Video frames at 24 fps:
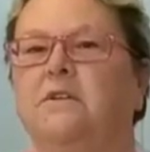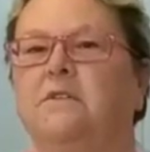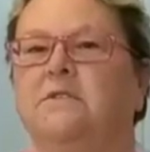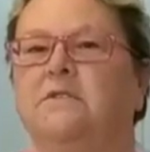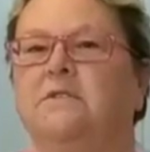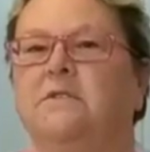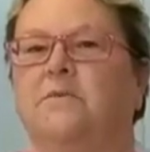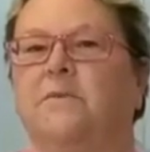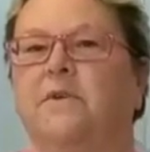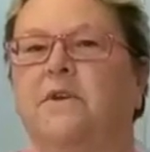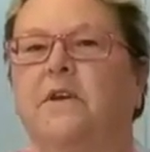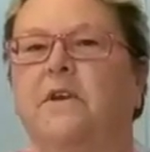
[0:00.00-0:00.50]

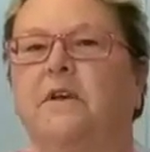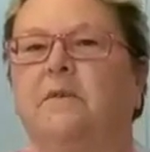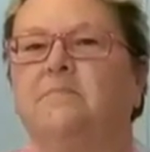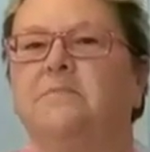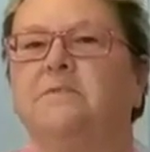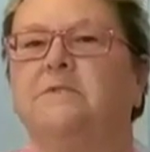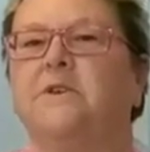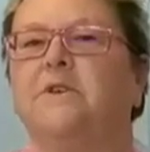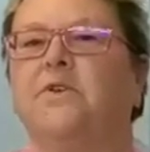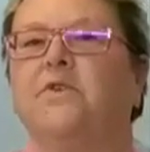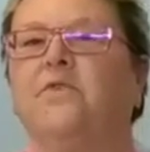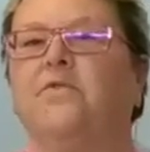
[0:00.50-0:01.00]
so it
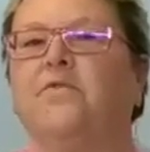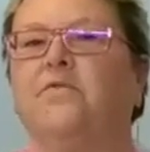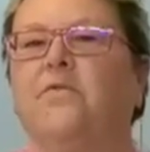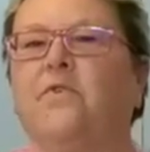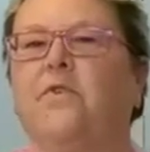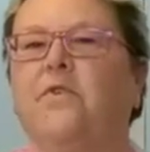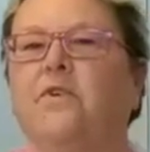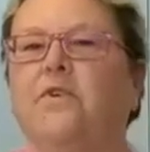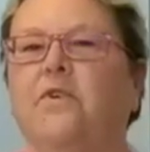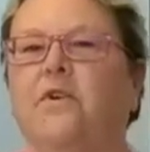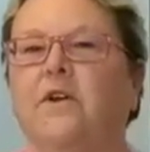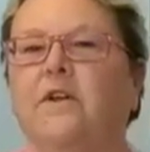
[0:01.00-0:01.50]
comes
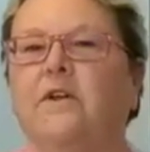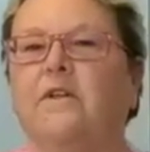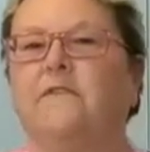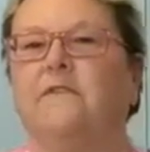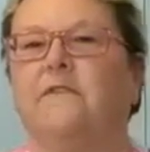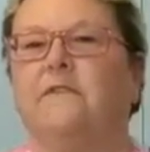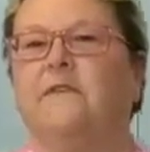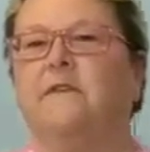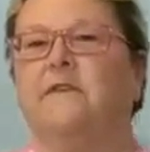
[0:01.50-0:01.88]
over, and